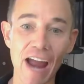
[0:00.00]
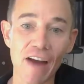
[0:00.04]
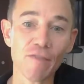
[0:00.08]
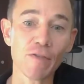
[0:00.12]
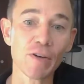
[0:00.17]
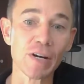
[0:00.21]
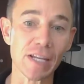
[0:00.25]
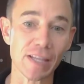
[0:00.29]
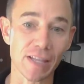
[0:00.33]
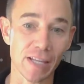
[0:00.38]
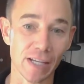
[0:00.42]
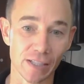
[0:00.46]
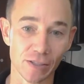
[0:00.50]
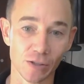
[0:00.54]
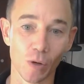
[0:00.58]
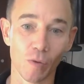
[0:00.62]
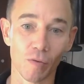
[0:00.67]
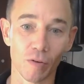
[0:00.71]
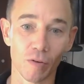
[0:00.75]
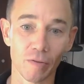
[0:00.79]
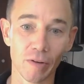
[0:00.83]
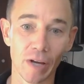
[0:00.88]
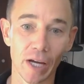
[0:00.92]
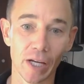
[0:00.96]
everything's
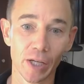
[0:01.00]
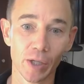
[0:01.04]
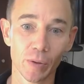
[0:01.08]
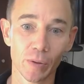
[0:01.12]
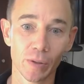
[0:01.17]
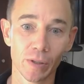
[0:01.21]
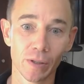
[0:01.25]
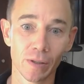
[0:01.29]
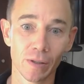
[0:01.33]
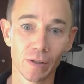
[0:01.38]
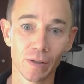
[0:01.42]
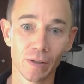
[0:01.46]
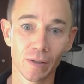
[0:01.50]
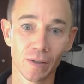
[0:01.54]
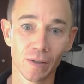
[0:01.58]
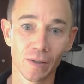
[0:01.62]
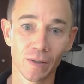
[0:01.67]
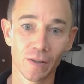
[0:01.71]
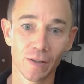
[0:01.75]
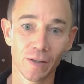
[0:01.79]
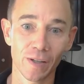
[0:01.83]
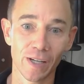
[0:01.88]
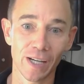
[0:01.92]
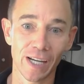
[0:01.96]
overvalued,
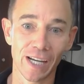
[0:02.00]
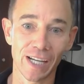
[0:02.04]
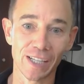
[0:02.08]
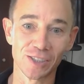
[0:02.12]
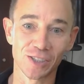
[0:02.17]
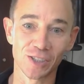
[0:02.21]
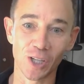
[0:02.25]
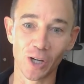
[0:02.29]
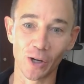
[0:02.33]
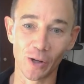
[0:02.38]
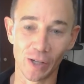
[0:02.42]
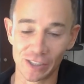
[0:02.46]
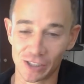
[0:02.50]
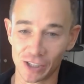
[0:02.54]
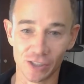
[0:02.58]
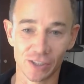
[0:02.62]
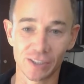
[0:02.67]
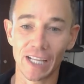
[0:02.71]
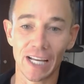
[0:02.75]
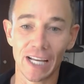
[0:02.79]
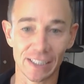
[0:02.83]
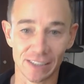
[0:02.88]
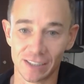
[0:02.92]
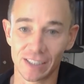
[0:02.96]
and so it's just
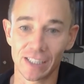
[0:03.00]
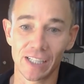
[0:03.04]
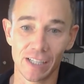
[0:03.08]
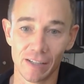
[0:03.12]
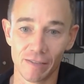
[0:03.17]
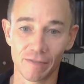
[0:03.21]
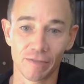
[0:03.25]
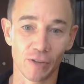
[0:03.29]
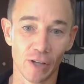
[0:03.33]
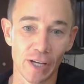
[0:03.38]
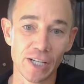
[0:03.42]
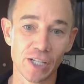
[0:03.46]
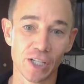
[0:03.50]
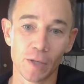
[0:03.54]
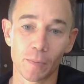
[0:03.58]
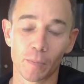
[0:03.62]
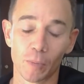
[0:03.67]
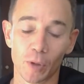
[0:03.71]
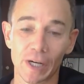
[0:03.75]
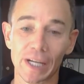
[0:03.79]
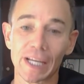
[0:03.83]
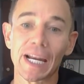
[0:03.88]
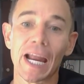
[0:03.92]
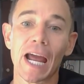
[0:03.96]
that's the inflation
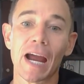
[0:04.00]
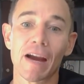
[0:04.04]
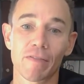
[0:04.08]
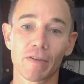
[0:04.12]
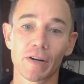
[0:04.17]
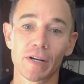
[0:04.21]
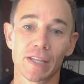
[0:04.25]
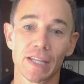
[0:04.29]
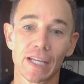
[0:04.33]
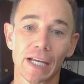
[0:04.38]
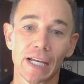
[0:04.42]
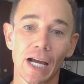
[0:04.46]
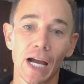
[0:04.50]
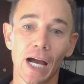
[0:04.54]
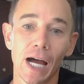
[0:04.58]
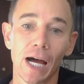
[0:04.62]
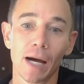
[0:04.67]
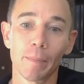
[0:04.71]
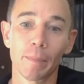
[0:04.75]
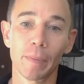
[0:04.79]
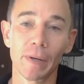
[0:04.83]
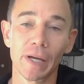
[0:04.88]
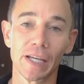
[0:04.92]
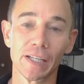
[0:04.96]
bringing everything
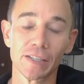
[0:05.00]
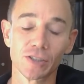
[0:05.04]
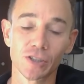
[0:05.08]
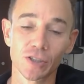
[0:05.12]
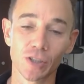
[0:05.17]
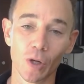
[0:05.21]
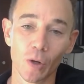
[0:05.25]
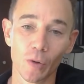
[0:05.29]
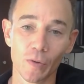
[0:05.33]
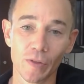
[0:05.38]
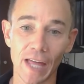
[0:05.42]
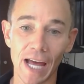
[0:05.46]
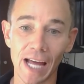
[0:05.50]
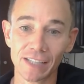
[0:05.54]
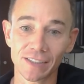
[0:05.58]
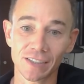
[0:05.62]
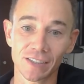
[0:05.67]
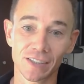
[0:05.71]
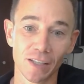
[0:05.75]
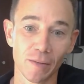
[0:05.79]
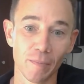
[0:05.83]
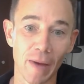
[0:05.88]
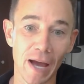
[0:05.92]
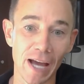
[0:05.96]
up, and so mm-hmm. that's
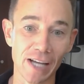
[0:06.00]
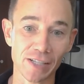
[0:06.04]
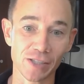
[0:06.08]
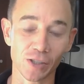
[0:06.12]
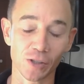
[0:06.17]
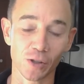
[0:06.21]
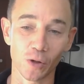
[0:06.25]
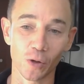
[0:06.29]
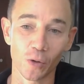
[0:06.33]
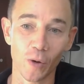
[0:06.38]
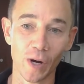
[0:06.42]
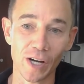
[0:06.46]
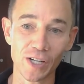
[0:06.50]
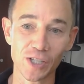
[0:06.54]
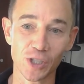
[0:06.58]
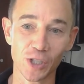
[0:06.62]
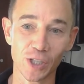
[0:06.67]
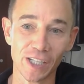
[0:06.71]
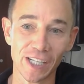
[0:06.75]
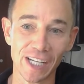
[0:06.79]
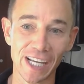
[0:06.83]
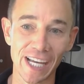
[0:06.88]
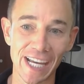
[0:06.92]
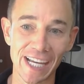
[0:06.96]
the magical
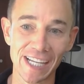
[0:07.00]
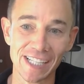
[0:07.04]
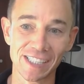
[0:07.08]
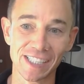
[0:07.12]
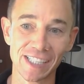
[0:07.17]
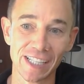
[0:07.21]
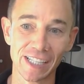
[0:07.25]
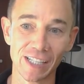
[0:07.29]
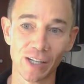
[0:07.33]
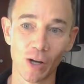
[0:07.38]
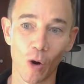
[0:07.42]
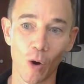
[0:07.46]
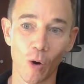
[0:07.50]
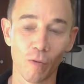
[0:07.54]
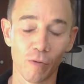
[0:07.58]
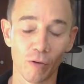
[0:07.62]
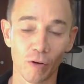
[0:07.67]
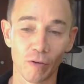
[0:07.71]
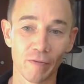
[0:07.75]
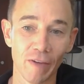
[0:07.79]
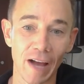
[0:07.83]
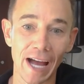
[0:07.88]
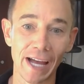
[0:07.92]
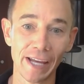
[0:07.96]
question: is it
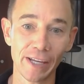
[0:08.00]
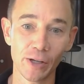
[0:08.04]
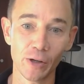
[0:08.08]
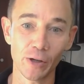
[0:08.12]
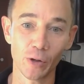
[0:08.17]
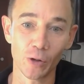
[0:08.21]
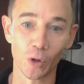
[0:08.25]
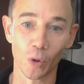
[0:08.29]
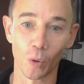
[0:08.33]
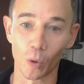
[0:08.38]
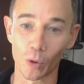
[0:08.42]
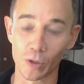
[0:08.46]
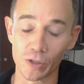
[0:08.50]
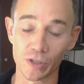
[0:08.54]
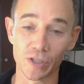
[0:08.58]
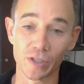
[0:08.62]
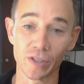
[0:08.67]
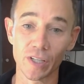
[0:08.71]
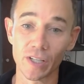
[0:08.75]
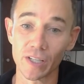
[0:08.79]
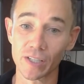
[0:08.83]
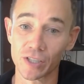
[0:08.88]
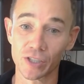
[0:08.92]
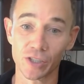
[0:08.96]
overvalued or is
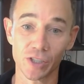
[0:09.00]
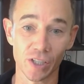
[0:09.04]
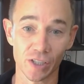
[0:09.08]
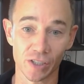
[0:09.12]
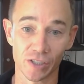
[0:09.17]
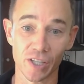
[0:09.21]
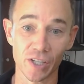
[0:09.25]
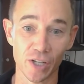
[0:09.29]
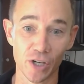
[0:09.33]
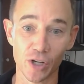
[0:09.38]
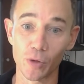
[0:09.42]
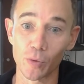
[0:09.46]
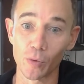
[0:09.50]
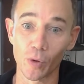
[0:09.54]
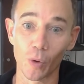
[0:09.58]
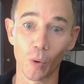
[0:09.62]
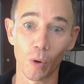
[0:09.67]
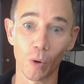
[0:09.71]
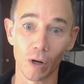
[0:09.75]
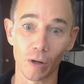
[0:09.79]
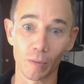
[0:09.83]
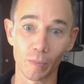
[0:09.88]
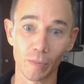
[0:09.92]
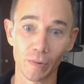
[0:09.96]
this just the new
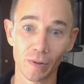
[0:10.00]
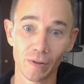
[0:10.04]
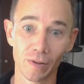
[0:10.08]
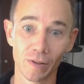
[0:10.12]
norm?